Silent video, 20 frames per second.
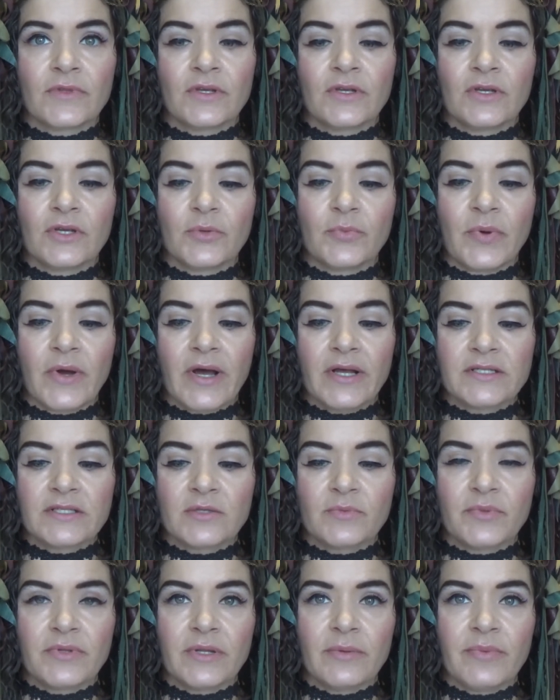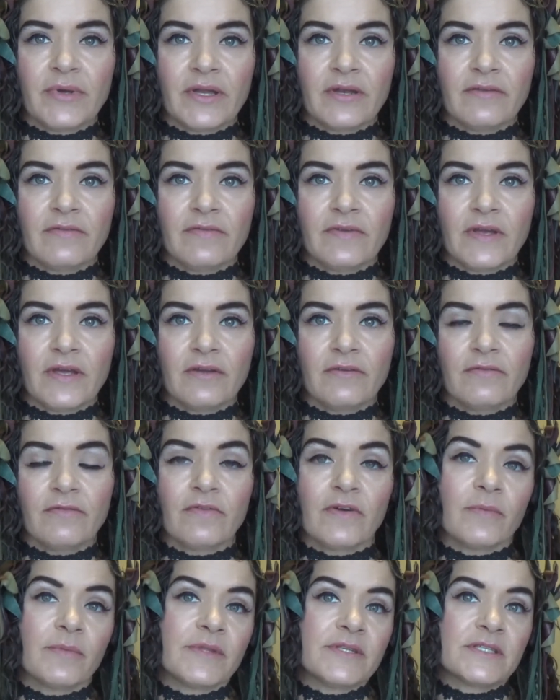could possibly benefit
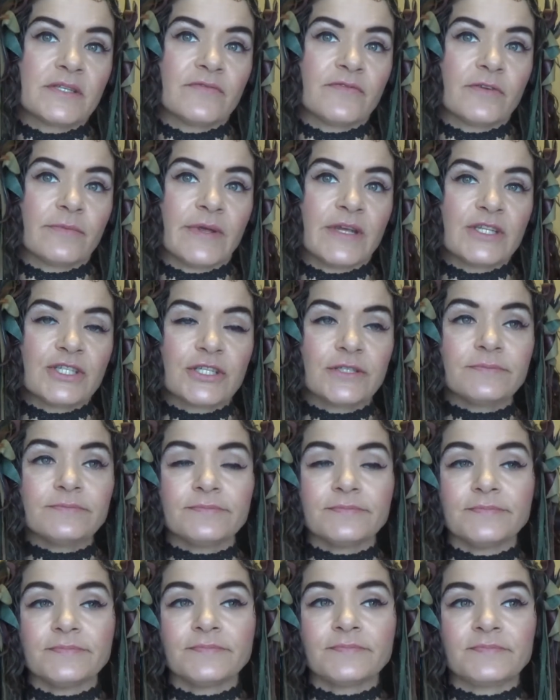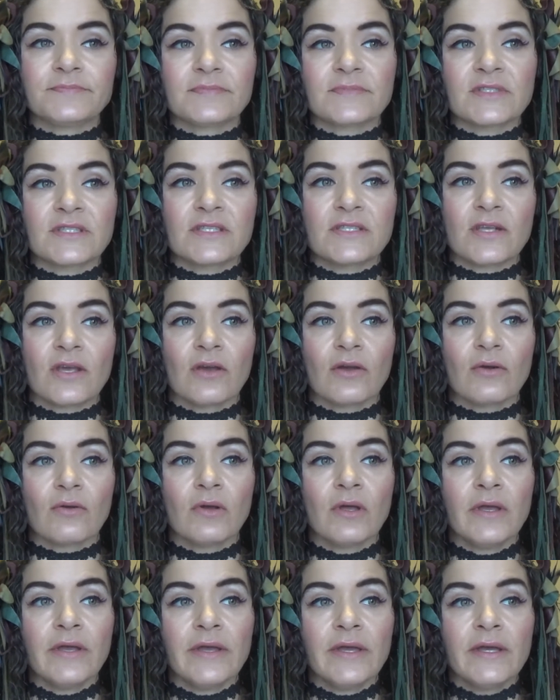from this information. So
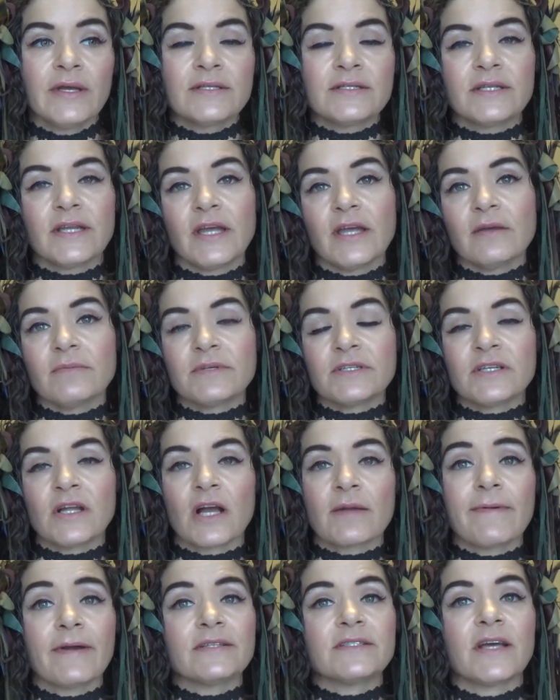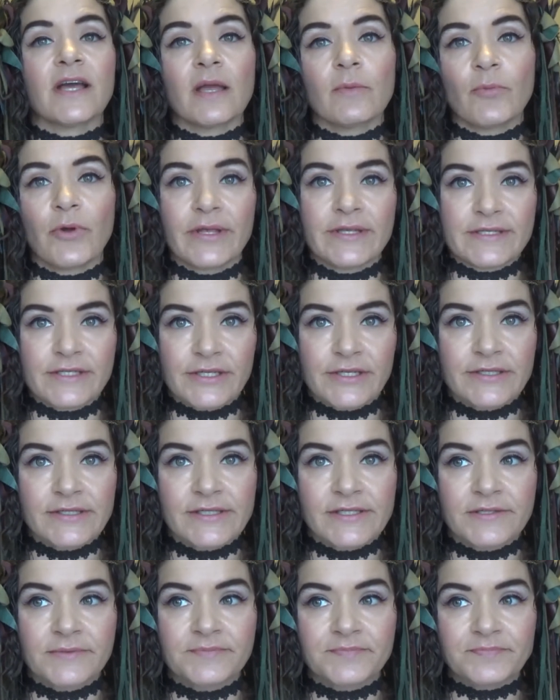today I'm going to talk about time
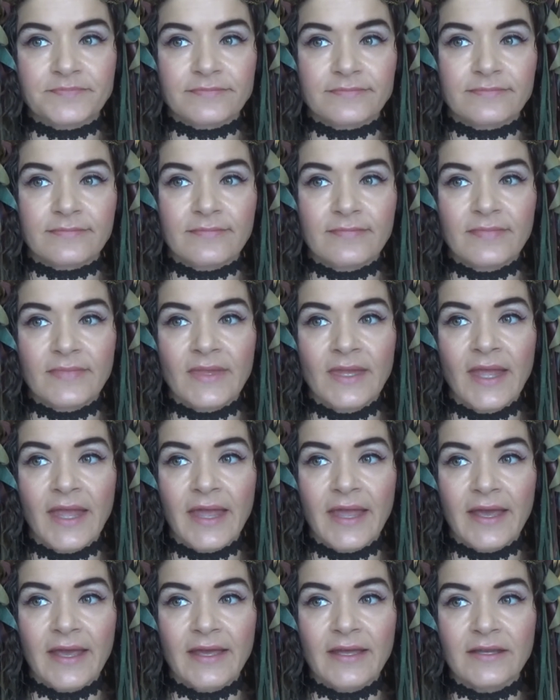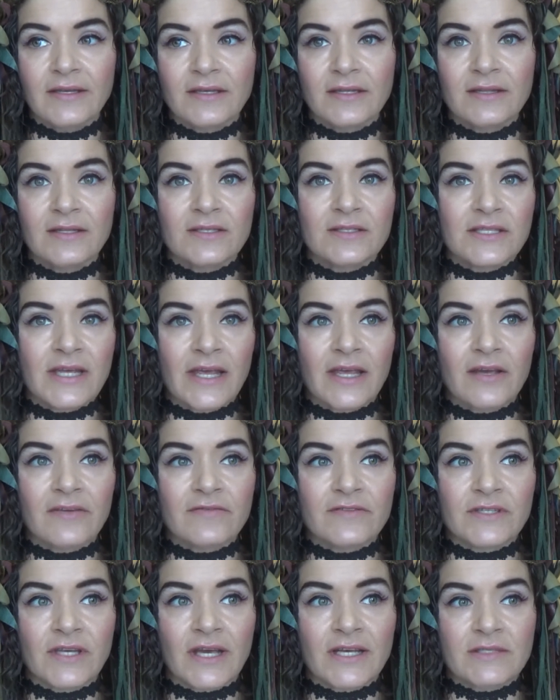wasters. And in the day
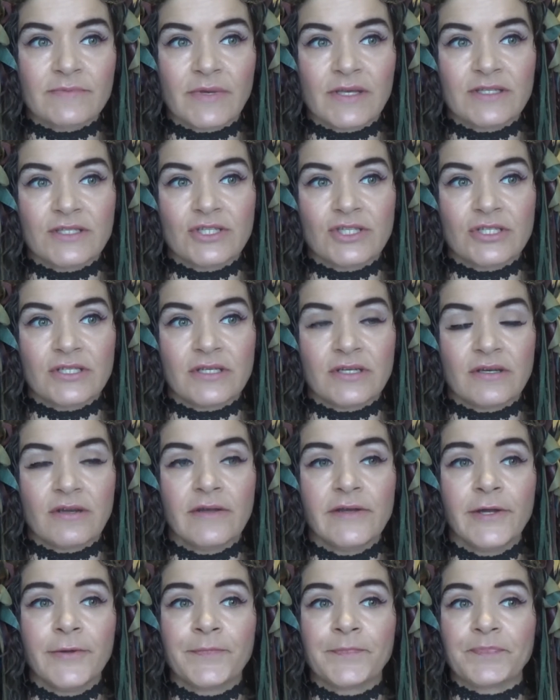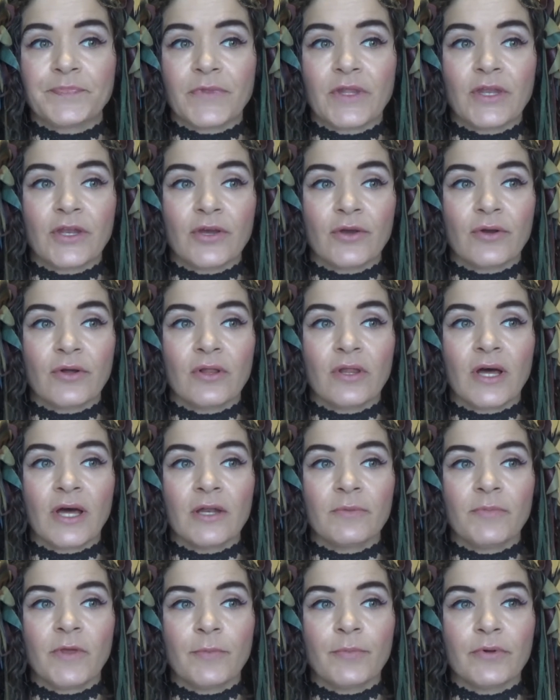of text messaging, you know, a lot
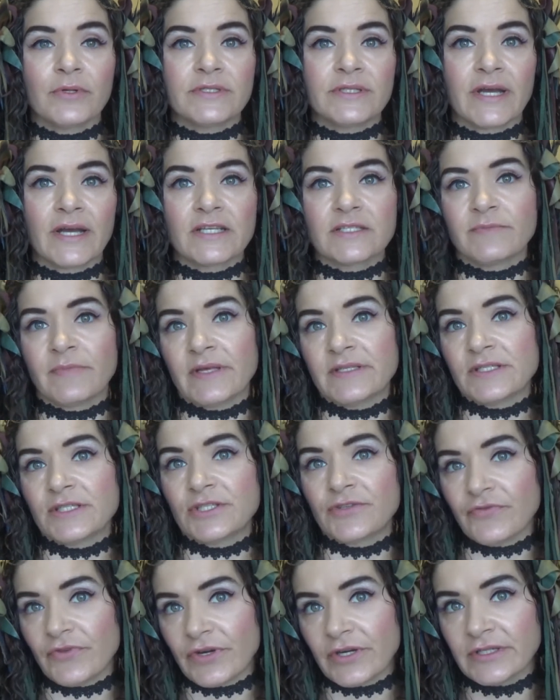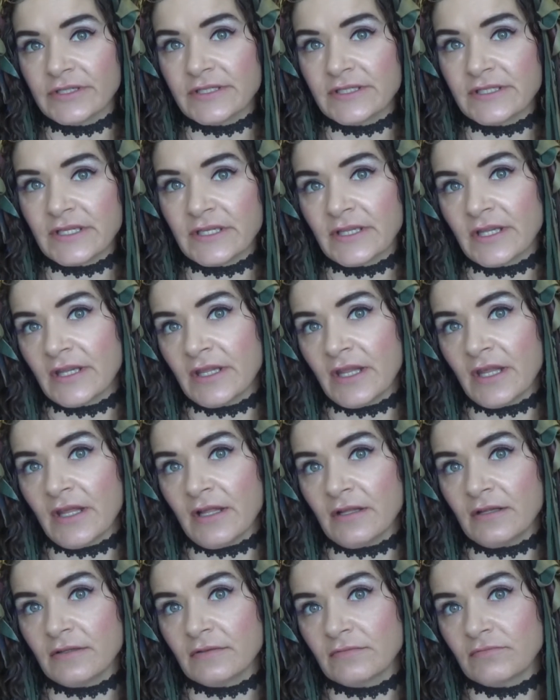of people text message first and then
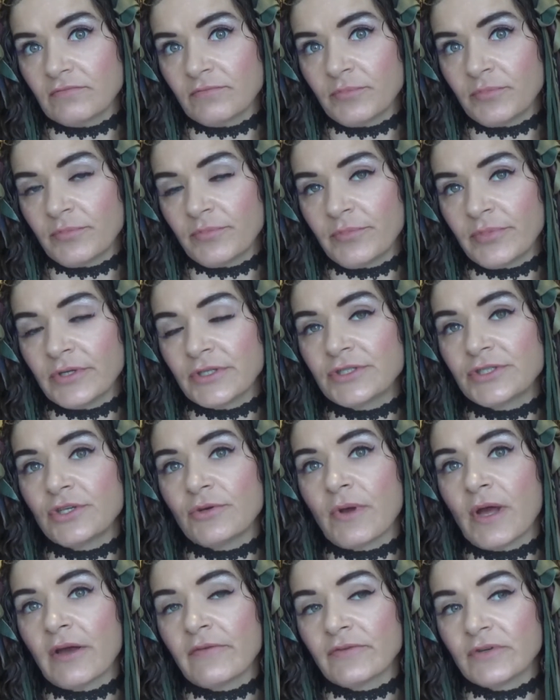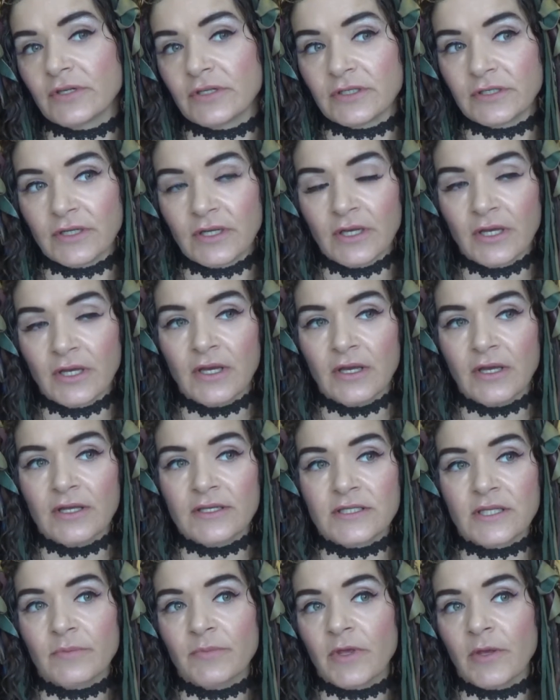they'll pursue after.
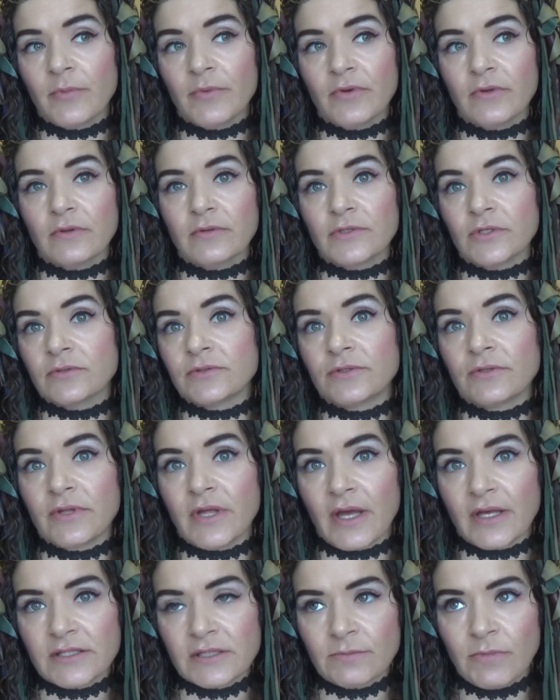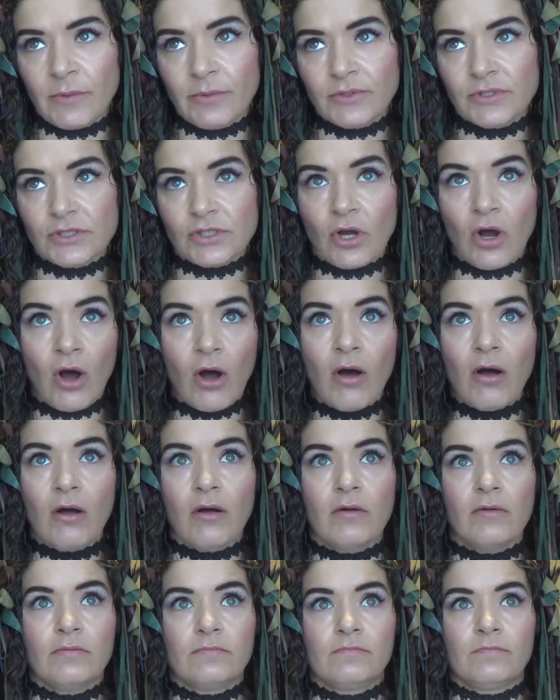Some people don't do that. Some people just
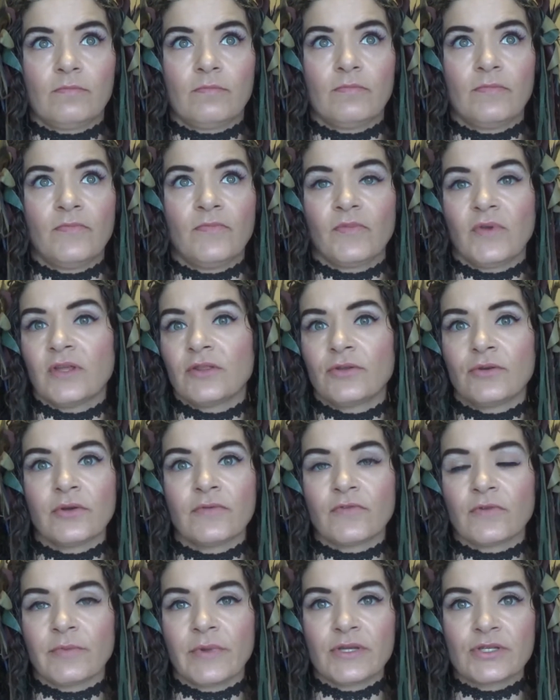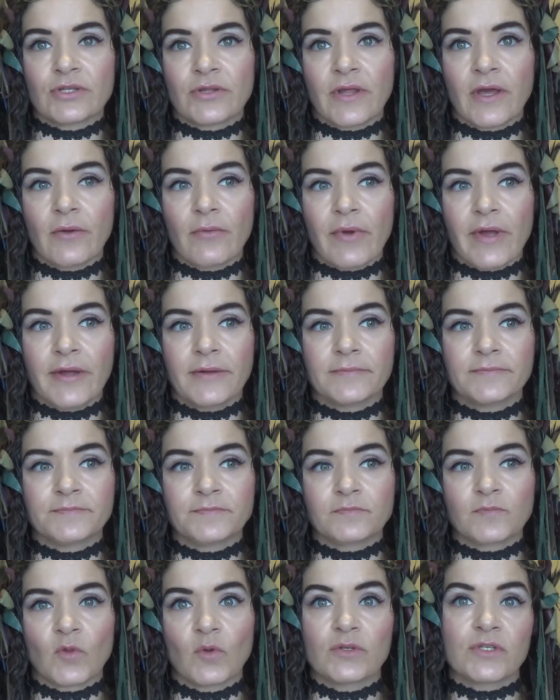call and get their information that way,
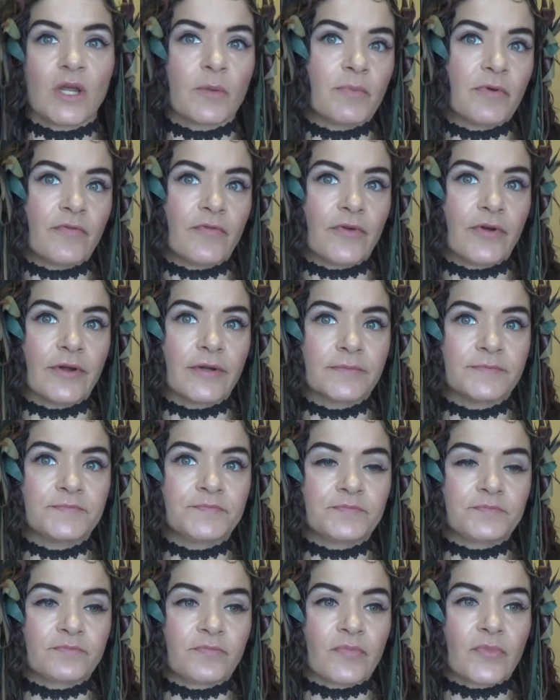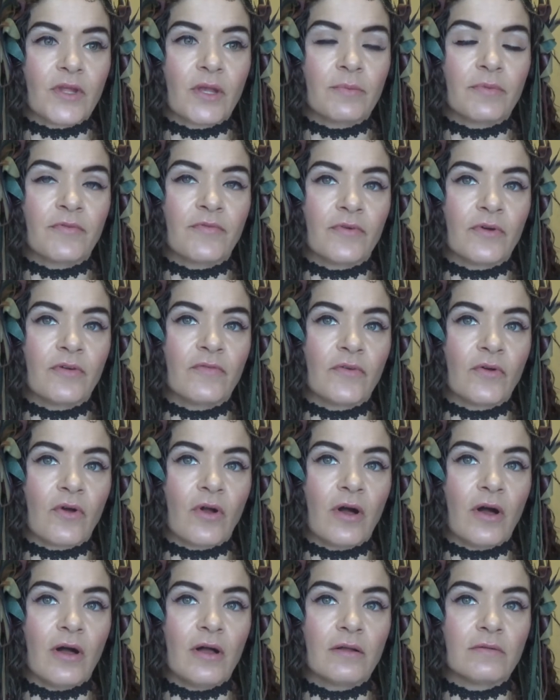which I prefer. I prefer a phone
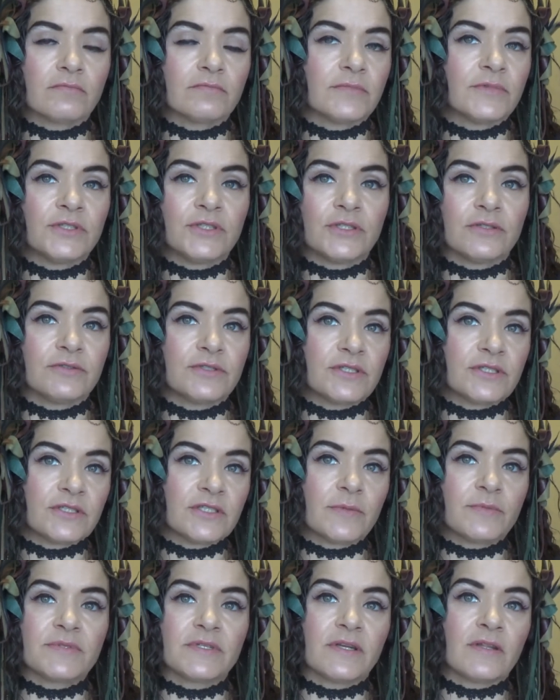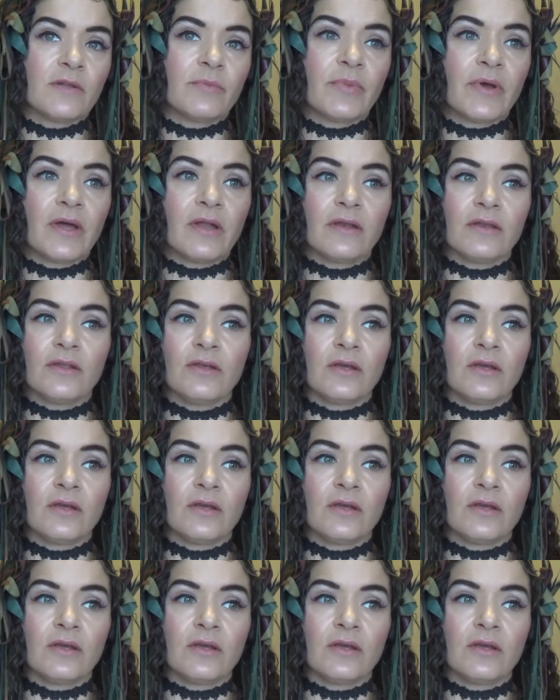call, you know, just nips it in the bud.